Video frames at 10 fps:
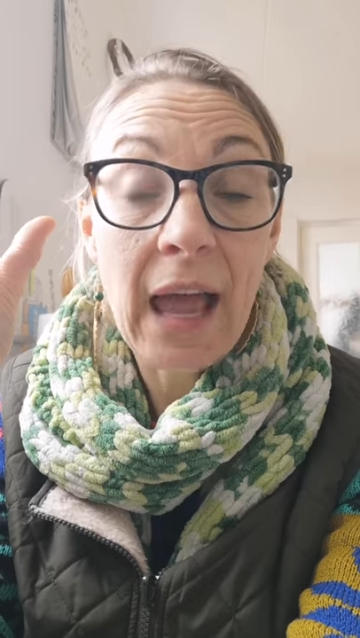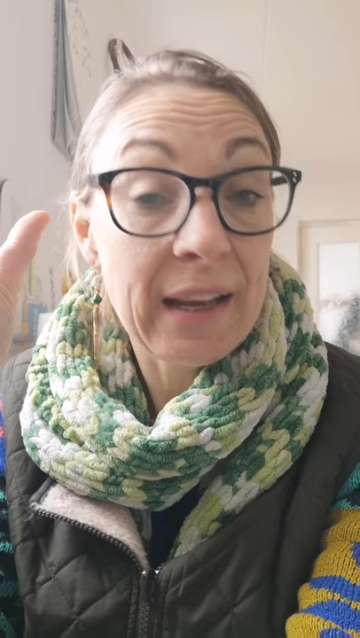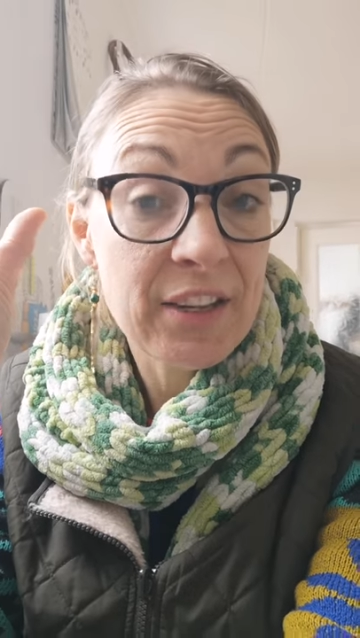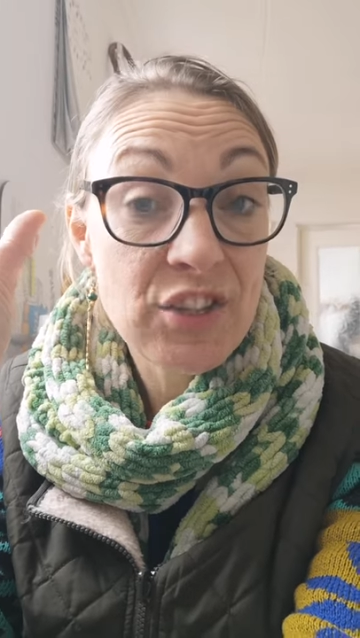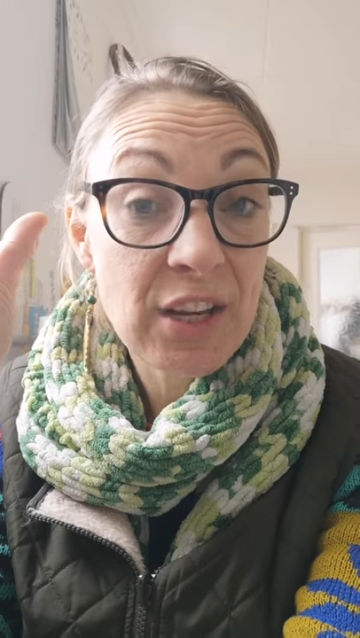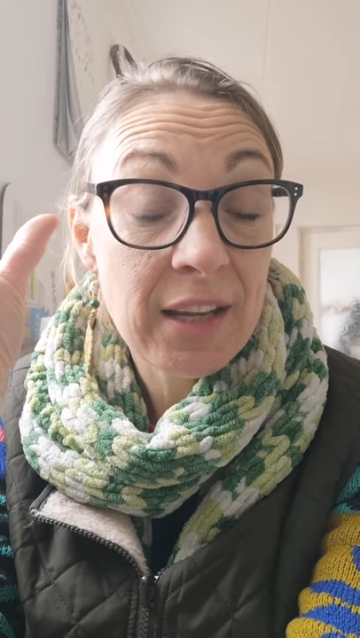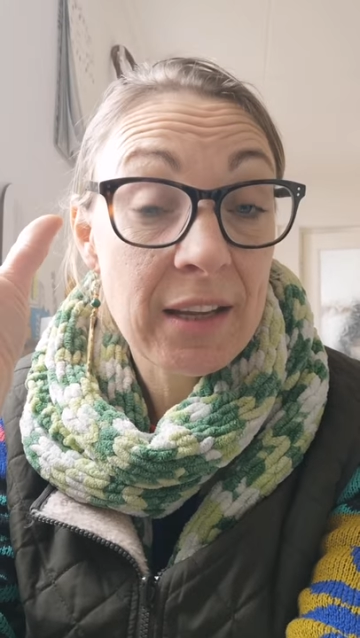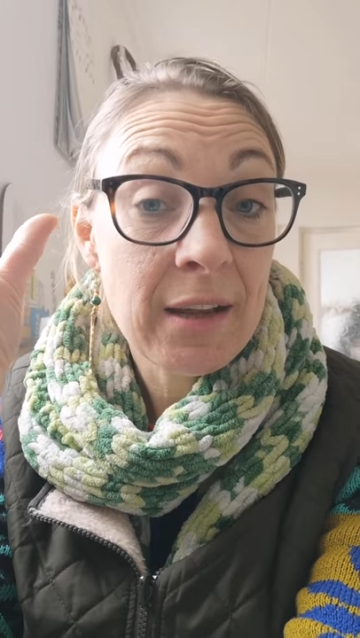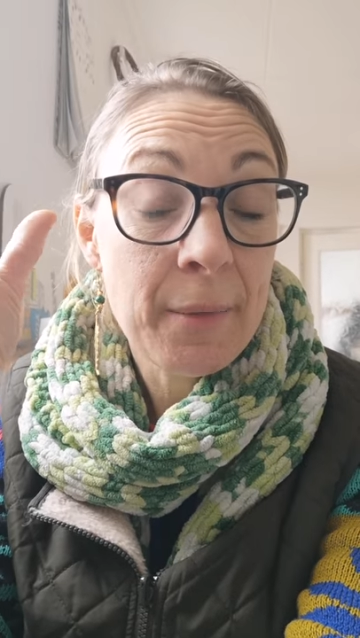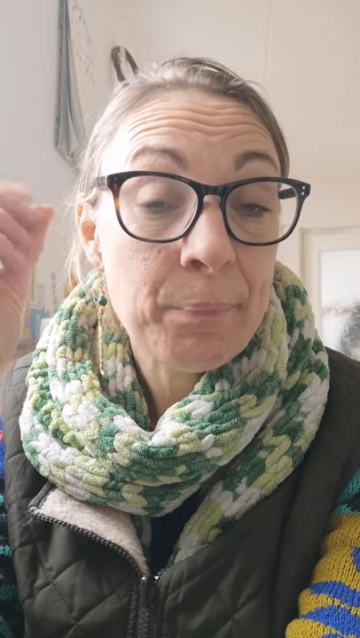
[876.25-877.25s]

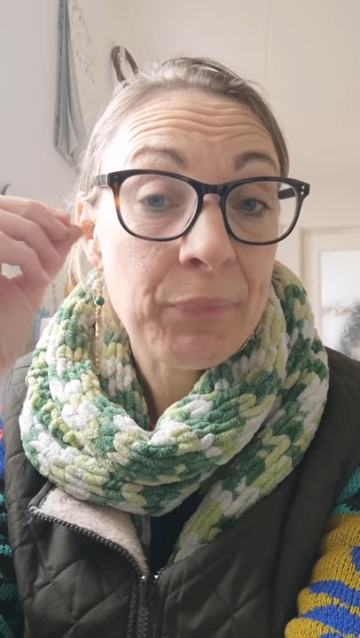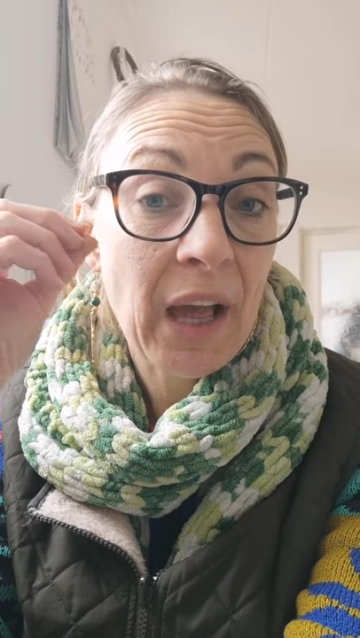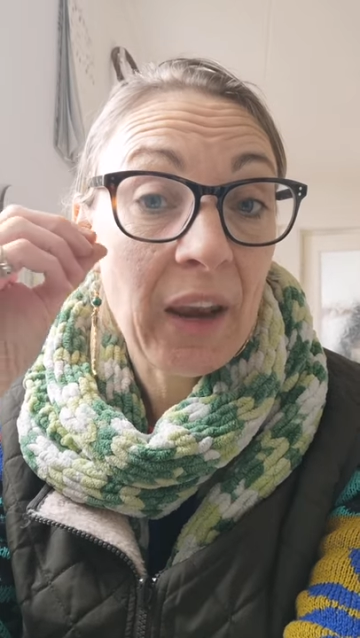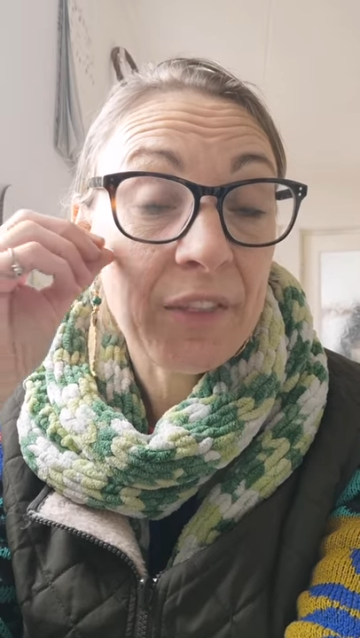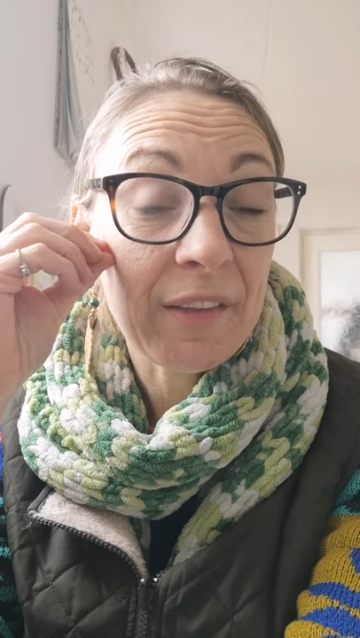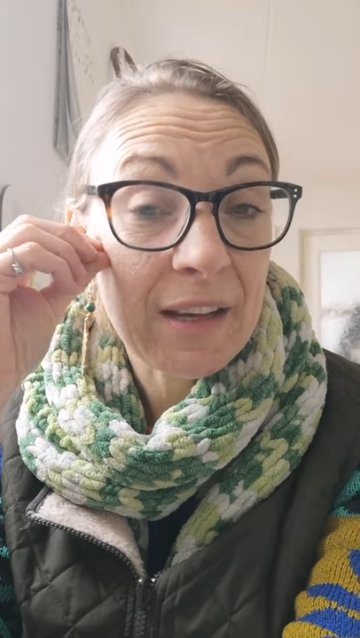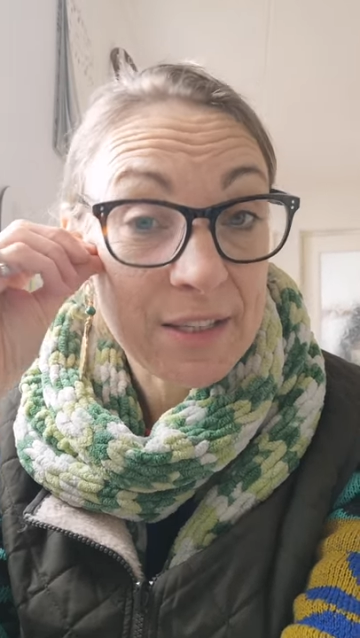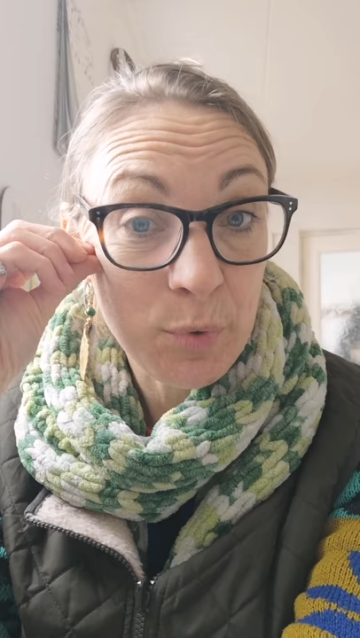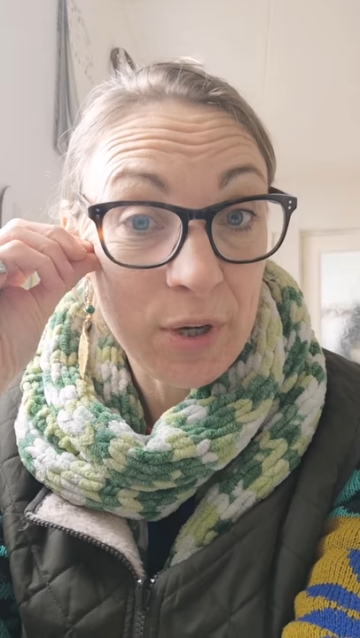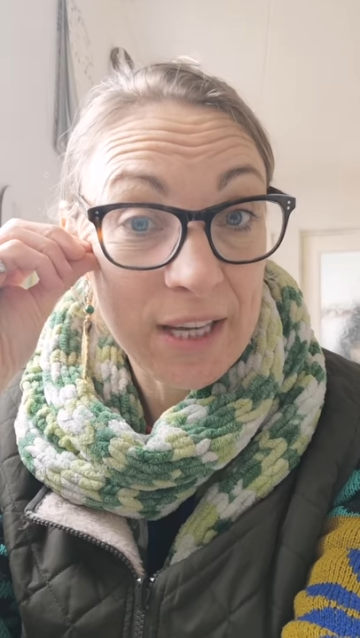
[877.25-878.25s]
energy. And I think
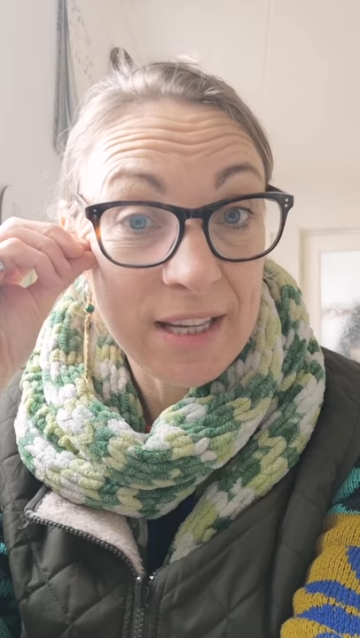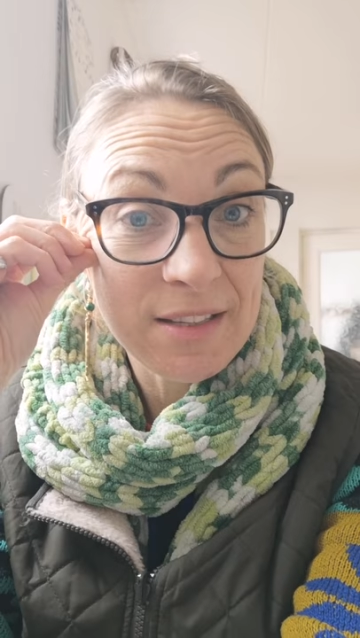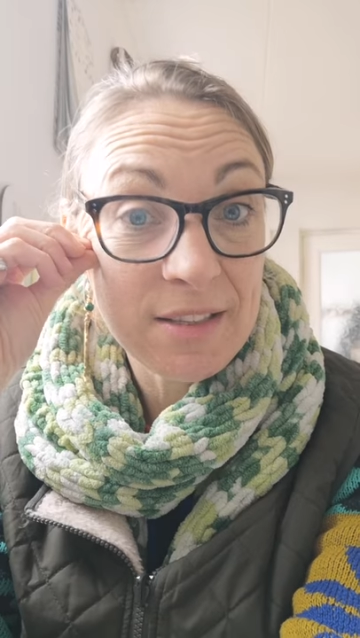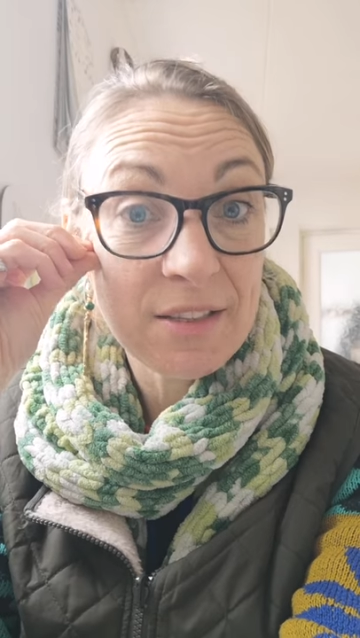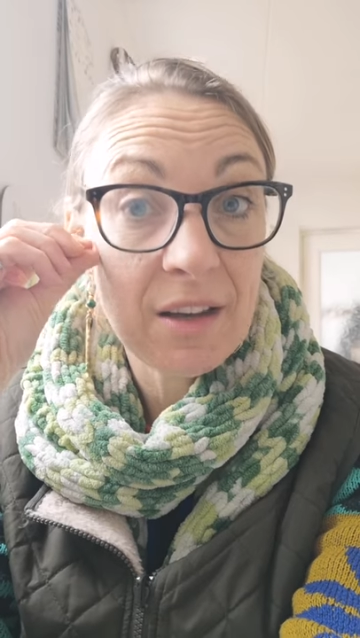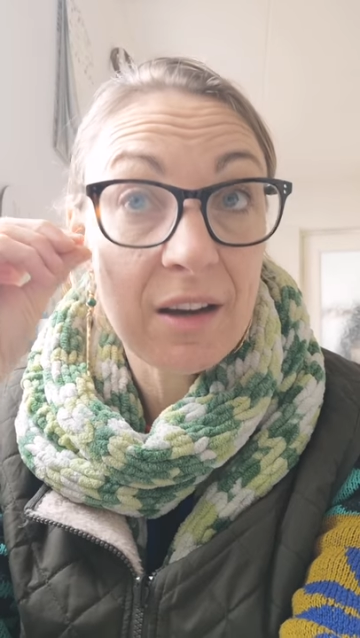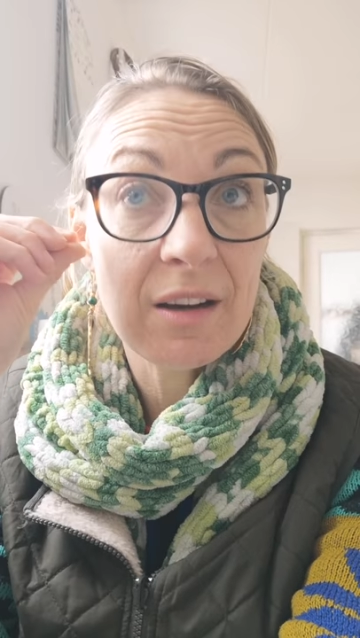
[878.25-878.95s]
that's what he's